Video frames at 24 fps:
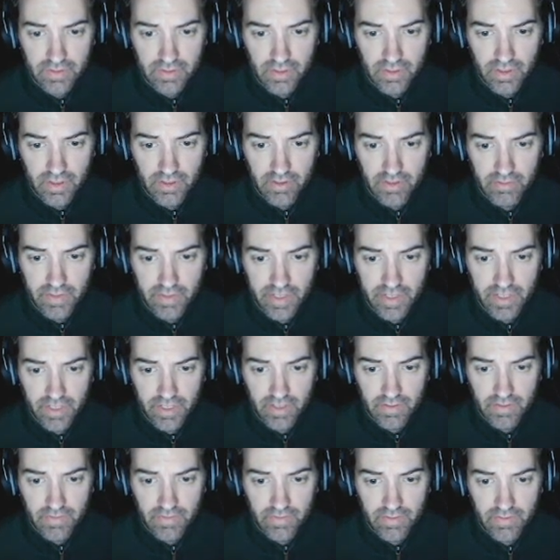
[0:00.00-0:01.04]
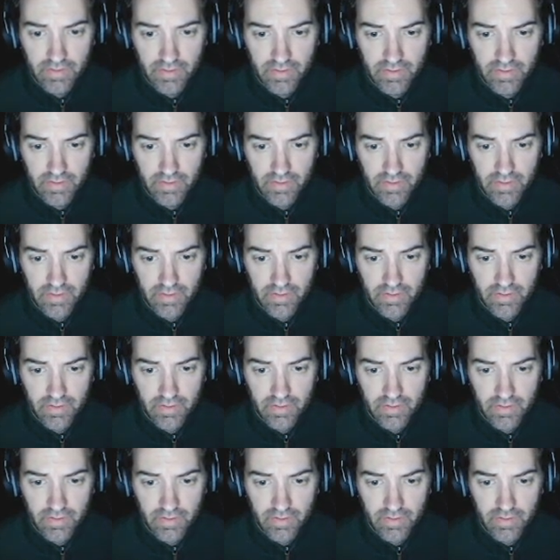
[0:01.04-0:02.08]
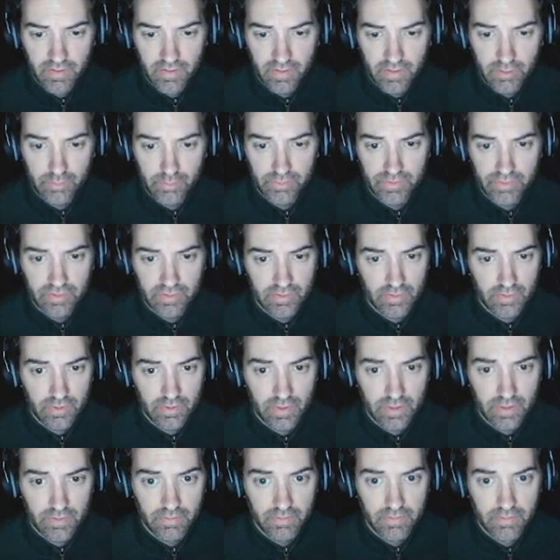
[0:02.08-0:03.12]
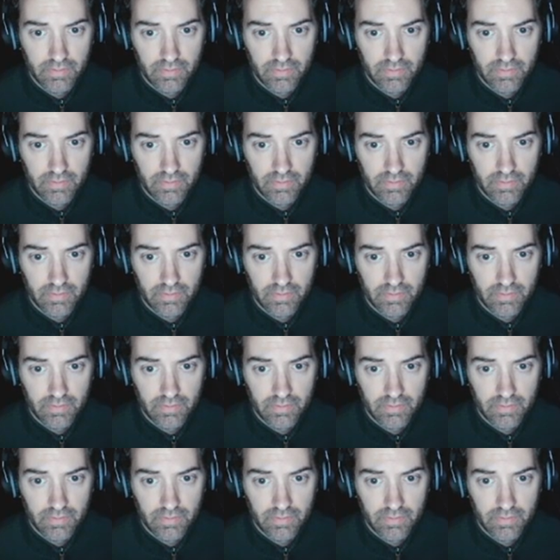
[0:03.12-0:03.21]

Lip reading: Alright. Oops, too low.